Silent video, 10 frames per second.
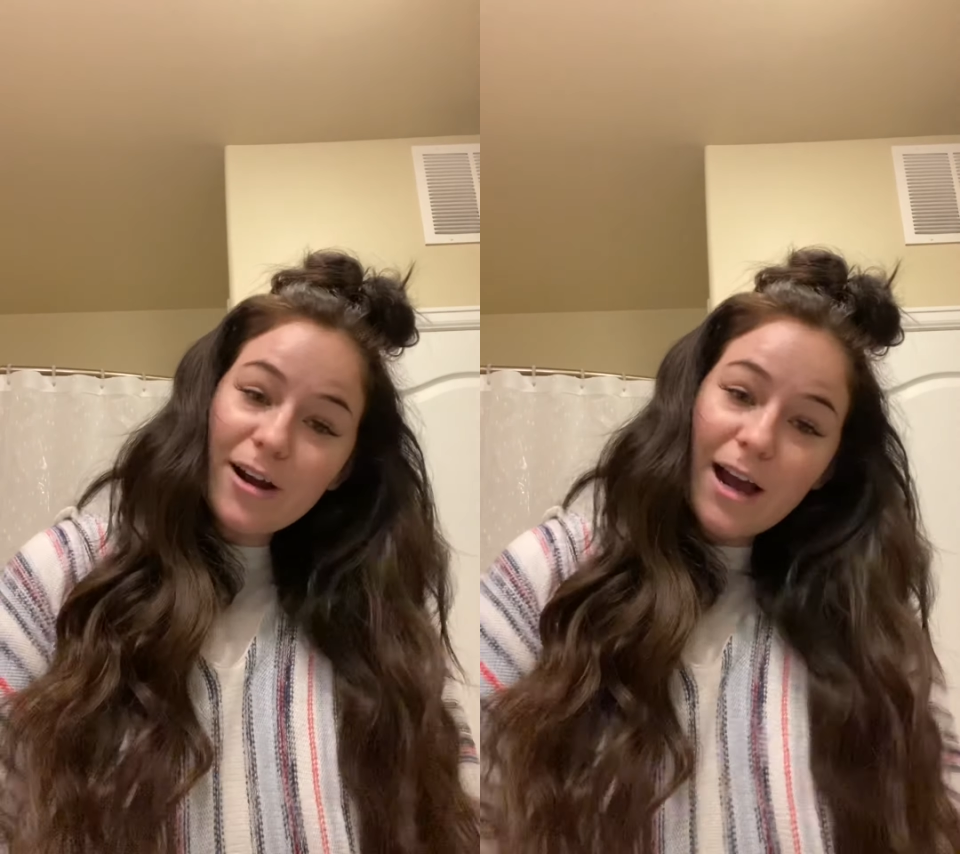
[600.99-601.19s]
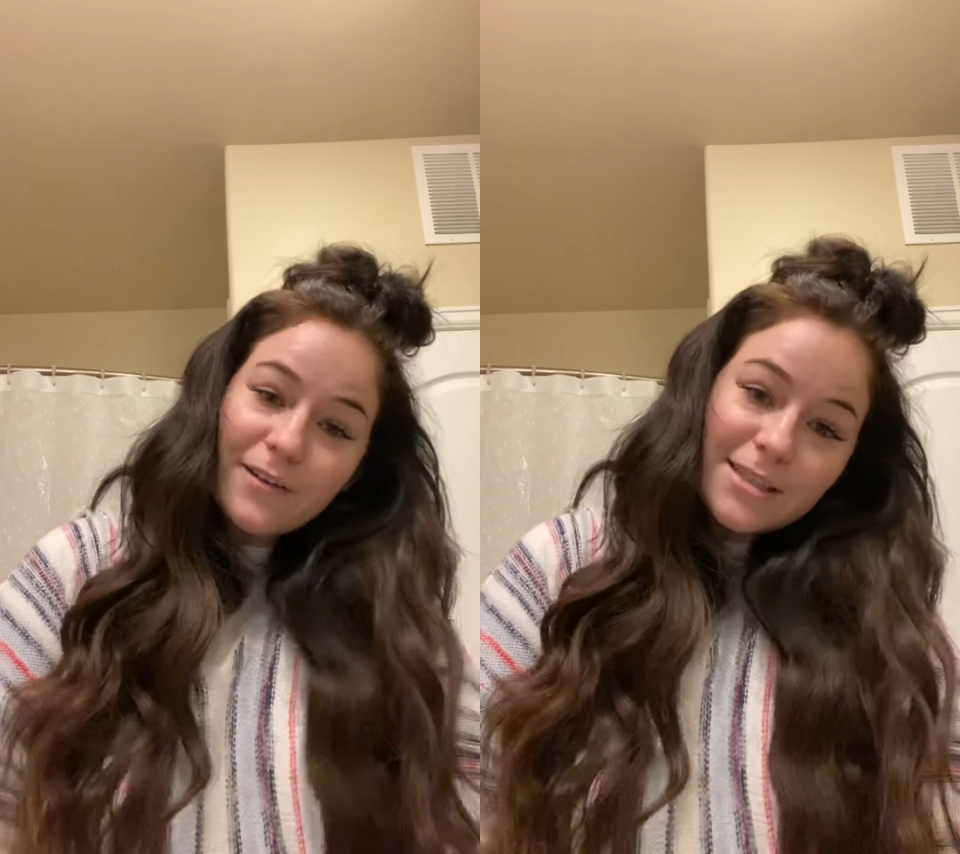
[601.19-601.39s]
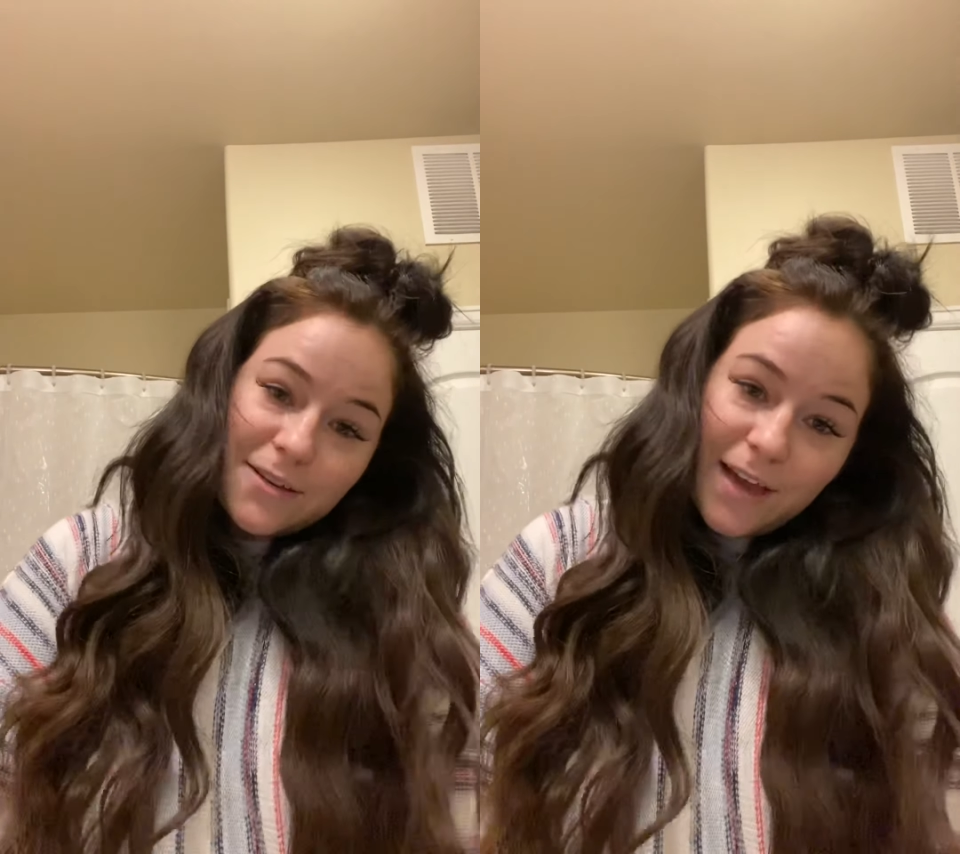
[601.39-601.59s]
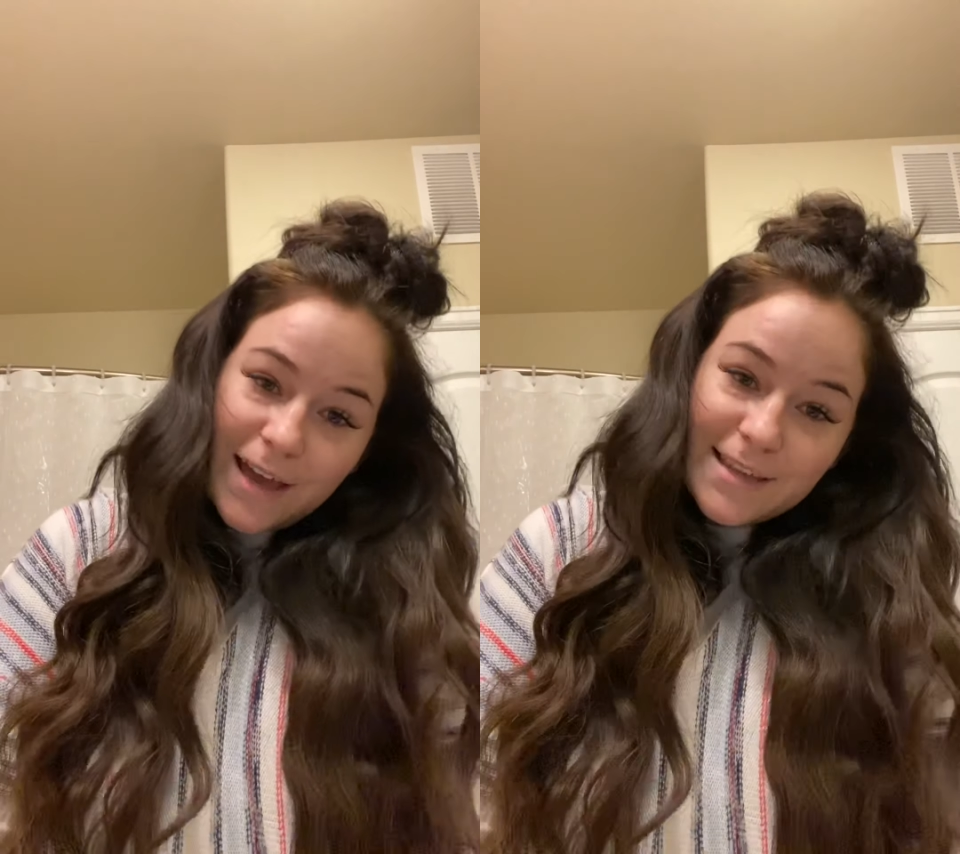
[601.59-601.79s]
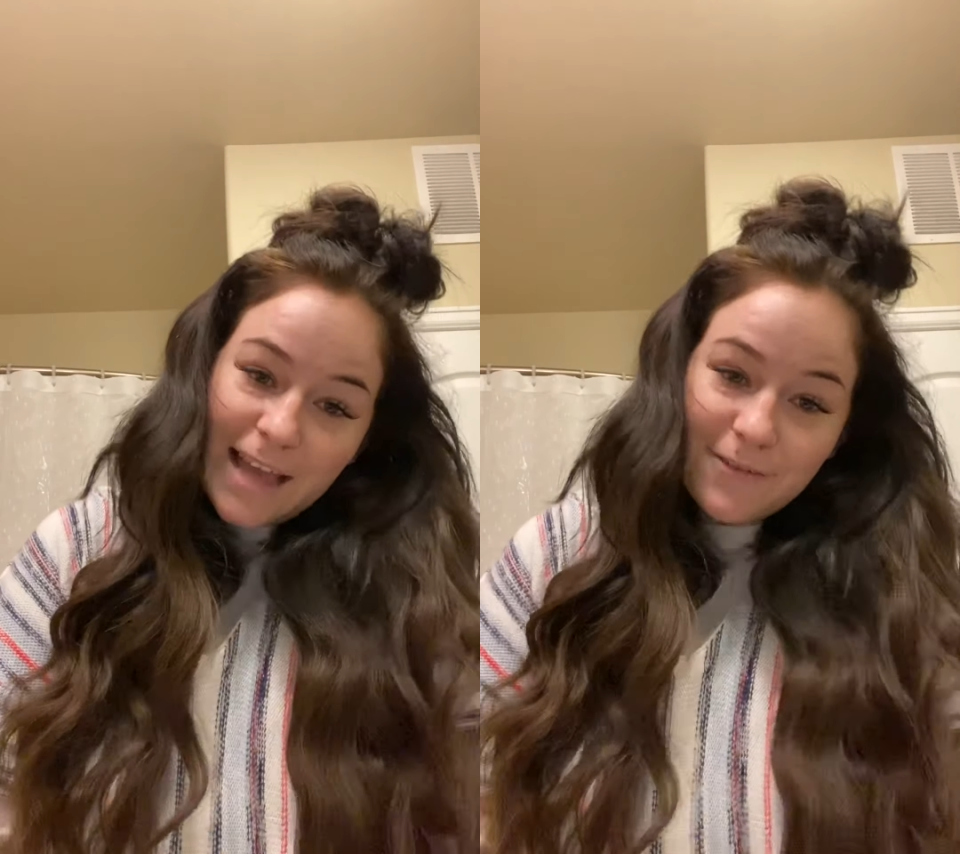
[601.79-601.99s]
I'll see you
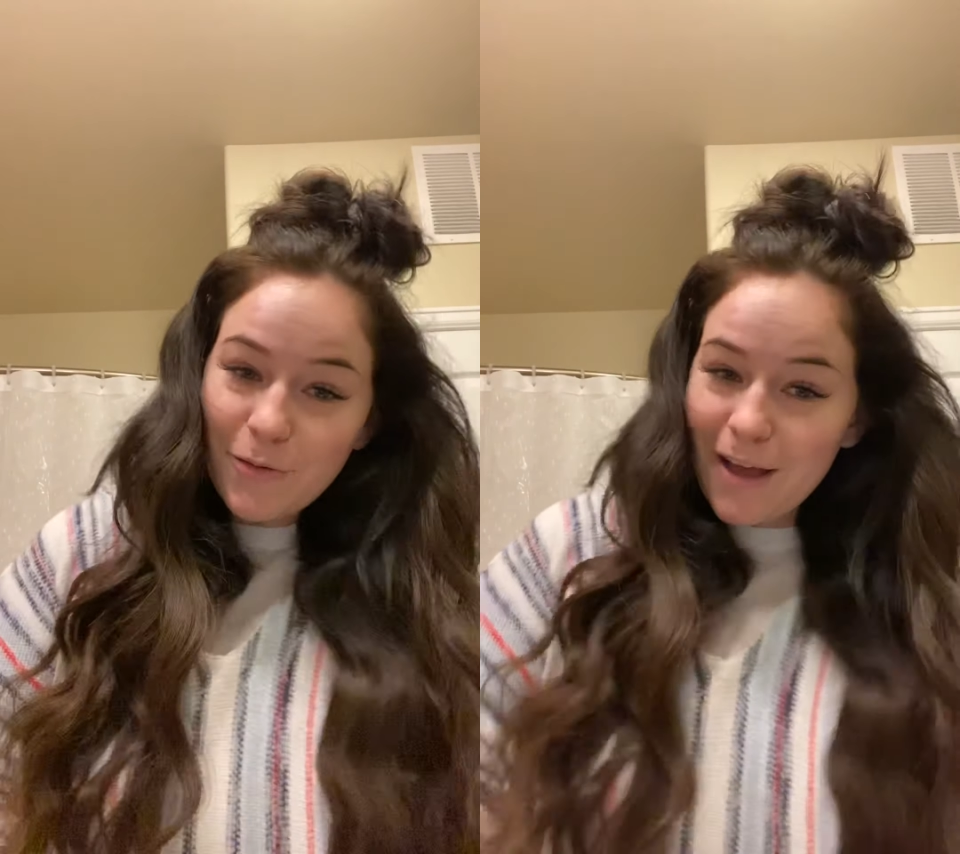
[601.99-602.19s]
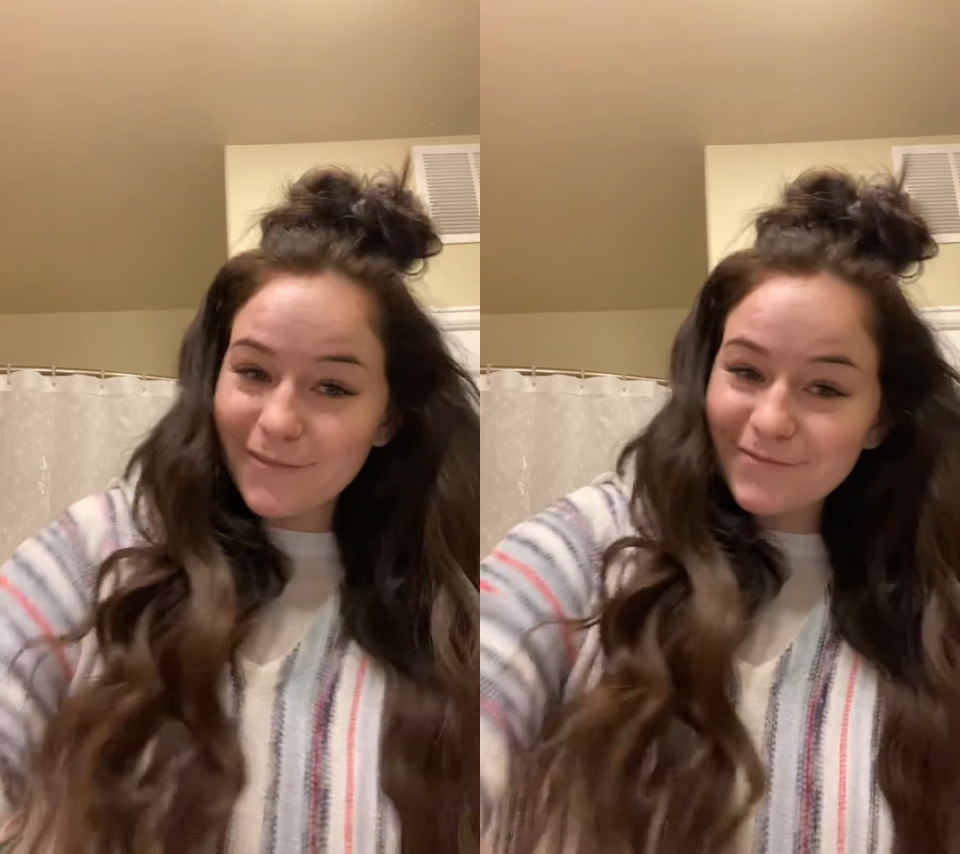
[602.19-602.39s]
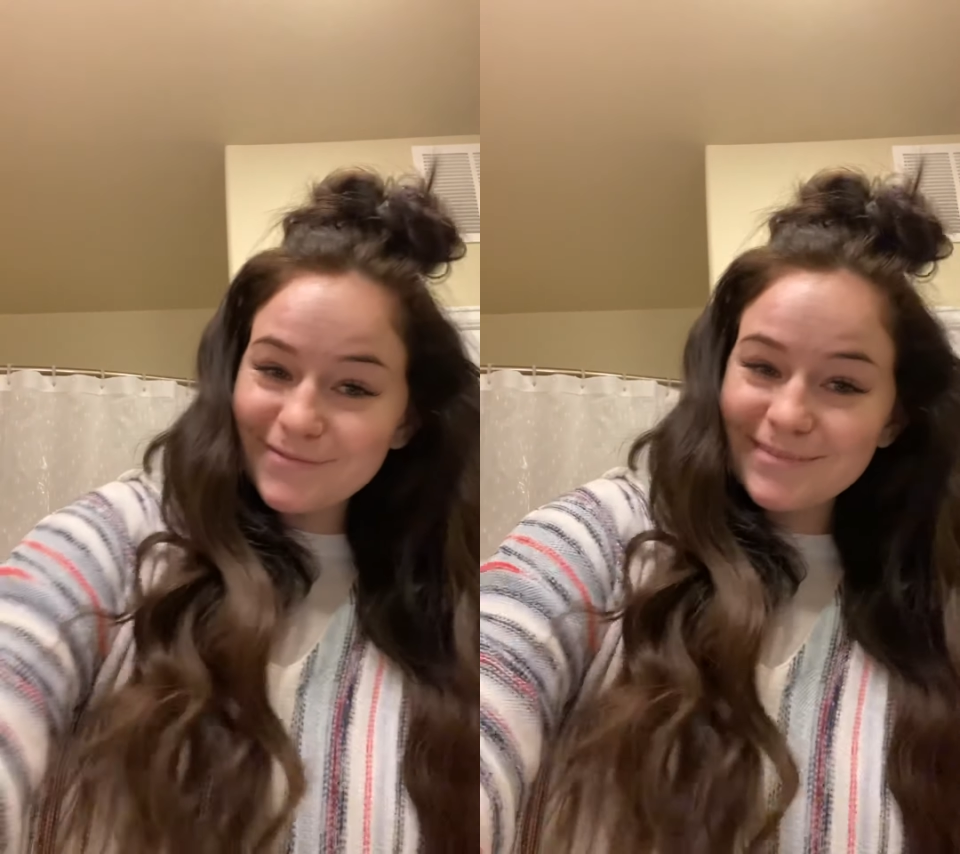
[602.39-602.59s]
guys after a while.